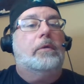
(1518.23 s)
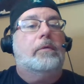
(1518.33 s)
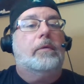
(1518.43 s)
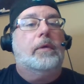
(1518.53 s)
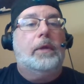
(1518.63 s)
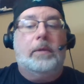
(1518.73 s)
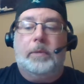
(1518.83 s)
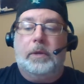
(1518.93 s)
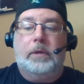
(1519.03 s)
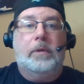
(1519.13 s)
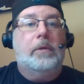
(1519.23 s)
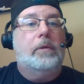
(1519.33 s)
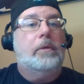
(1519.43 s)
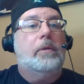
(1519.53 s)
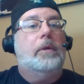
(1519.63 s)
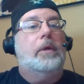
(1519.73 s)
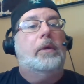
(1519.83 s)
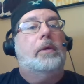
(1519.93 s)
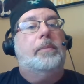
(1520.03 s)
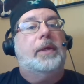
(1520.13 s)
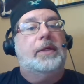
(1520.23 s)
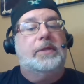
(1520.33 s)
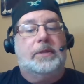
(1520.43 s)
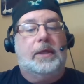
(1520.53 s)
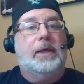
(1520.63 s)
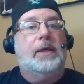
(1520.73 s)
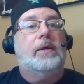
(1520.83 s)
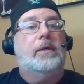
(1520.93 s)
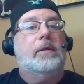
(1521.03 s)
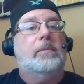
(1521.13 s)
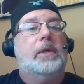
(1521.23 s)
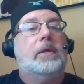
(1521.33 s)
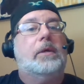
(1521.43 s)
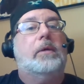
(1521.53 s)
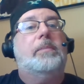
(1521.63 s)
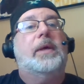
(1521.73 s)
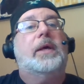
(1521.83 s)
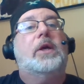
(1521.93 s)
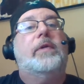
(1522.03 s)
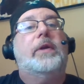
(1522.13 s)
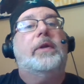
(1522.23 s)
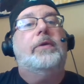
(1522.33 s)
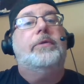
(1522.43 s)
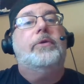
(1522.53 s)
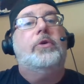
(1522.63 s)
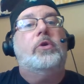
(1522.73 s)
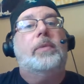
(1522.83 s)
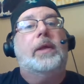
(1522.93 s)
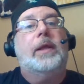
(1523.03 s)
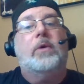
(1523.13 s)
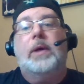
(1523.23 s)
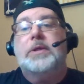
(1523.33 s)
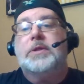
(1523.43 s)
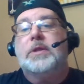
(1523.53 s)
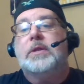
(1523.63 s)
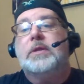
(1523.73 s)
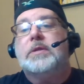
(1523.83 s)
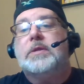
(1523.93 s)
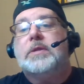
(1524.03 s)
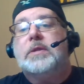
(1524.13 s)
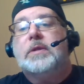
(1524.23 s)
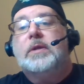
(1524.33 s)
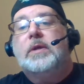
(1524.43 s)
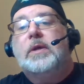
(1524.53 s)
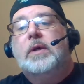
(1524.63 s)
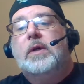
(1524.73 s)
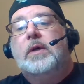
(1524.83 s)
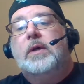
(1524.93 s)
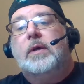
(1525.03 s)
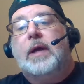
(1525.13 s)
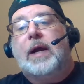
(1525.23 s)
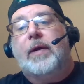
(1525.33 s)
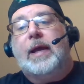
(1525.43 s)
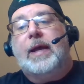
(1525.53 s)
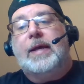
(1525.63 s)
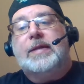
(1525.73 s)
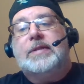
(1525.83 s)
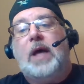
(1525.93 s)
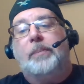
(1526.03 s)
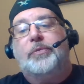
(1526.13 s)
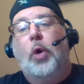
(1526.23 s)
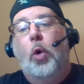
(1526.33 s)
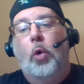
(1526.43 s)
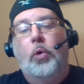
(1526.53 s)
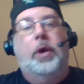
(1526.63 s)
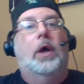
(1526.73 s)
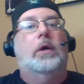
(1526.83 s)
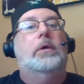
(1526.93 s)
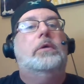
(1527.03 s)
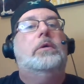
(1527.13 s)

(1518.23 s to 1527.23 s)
All right, let me paste that. Come back over to YouTube. Any questions? There he is. Up, dude.